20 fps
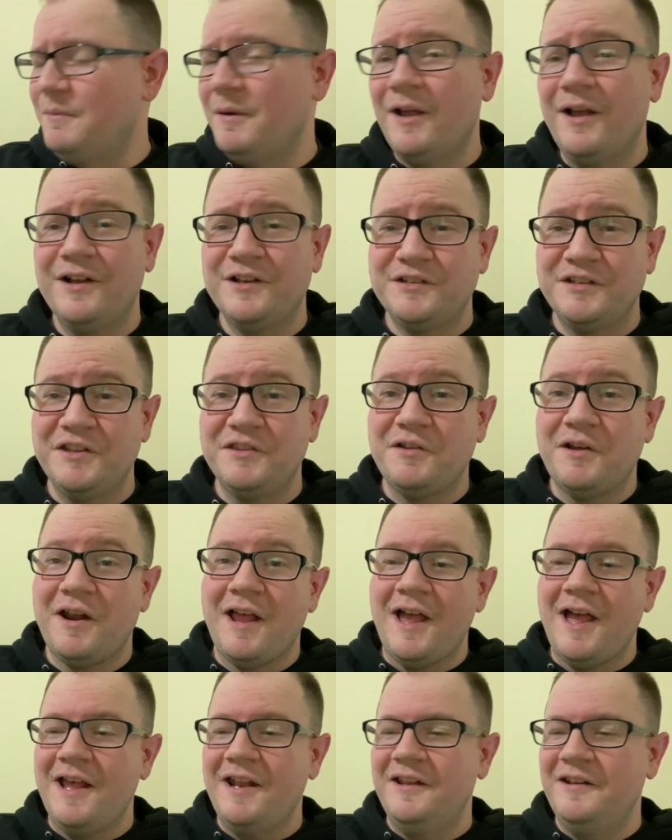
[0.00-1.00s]
I actually thought I
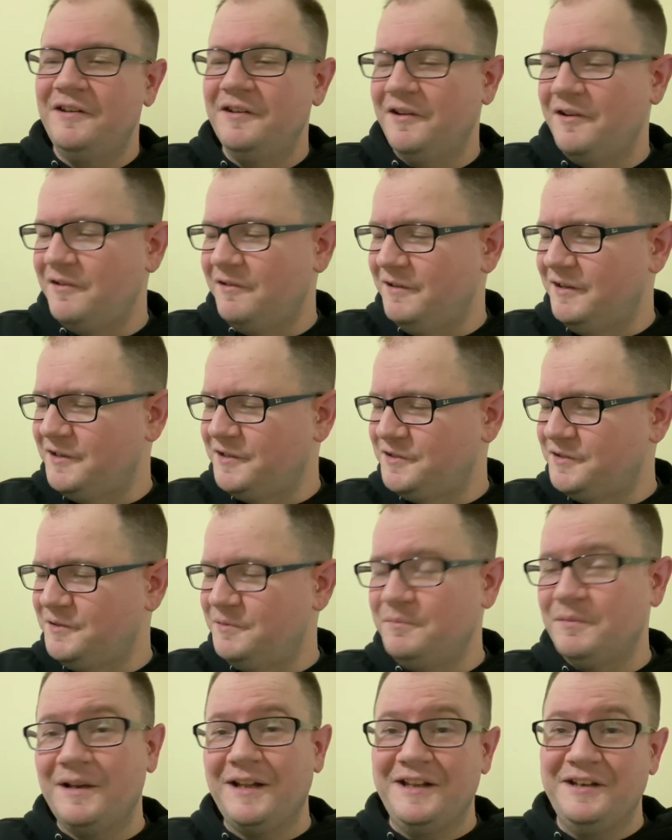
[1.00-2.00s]
had it in the
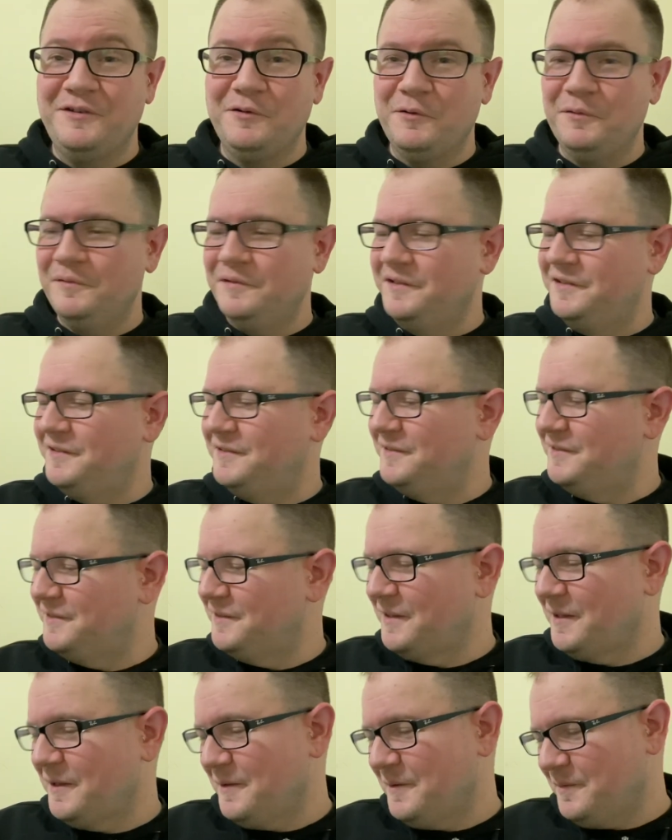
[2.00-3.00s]
collection, but I don't.
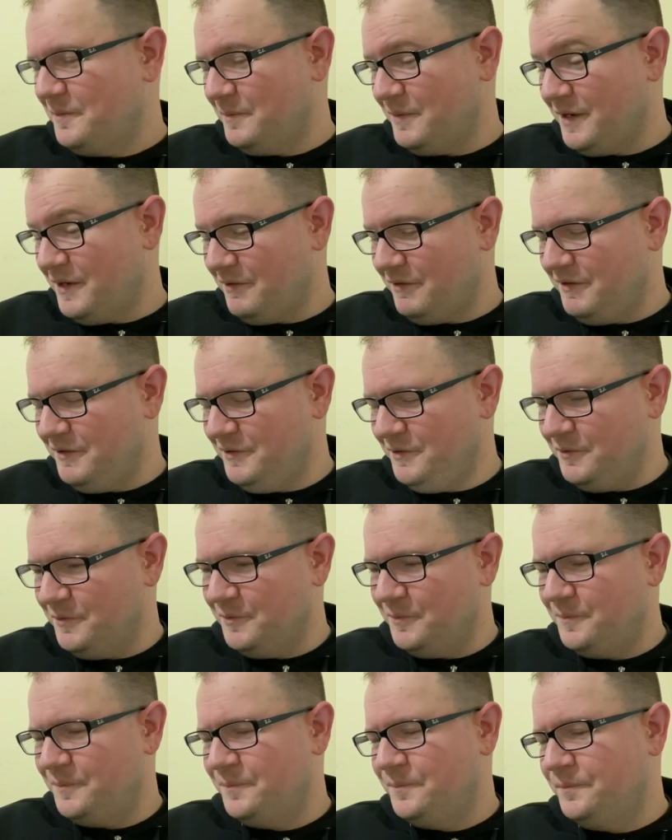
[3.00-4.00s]
But now I do.